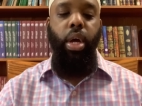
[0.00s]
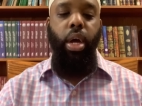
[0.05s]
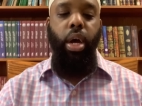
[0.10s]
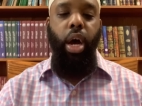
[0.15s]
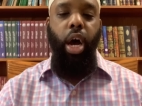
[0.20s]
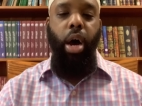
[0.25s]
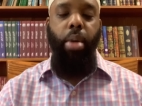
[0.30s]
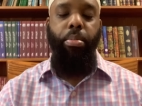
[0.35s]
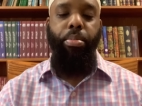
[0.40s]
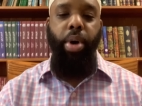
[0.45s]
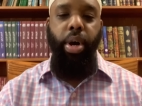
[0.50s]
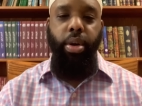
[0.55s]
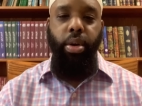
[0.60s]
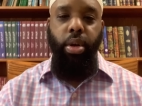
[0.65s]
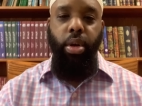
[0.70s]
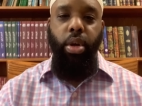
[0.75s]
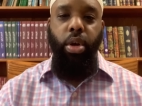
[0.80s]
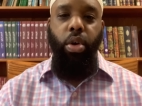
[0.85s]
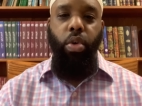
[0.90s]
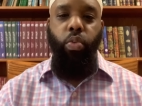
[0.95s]
Um, but
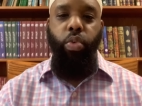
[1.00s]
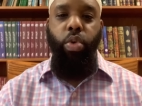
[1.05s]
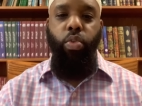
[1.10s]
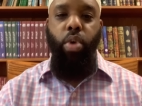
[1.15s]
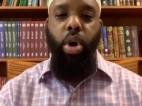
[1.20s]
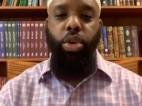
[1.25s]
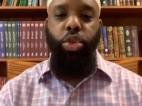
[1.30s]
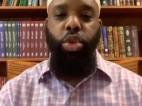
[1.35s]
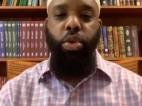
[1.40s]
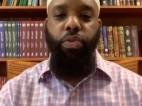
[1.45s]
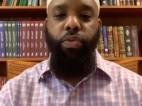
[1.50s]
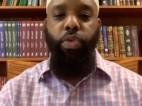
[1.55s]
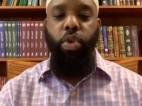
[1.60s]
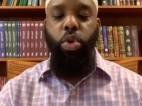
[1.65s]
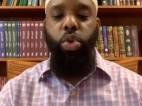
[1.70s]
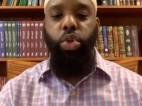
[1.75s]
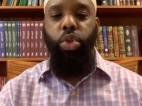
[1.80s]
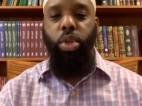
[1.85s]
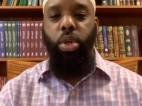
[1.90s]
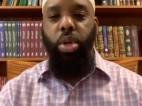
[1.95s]
we want to
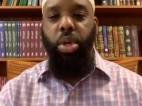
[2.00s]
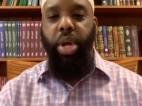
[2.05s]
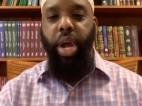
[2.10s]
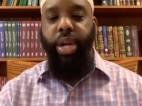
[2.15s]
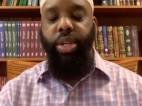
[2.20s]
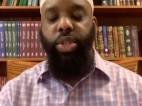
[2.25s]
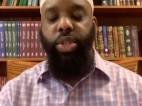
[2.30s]
first look at